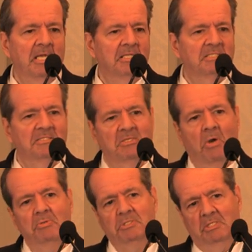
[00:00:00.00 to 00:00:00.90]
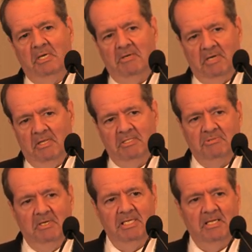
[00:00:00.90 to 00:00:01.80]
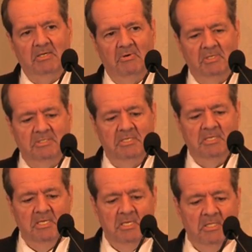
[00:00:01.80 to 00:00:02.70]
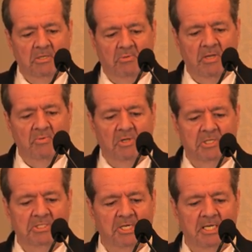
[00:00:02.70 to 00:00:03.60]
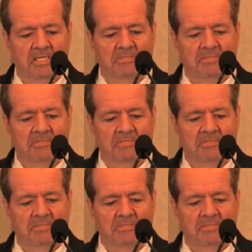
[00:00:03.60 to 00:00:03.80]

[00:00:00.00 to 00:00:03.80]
And this ocean liner now is trying to get across the Great Wall of China.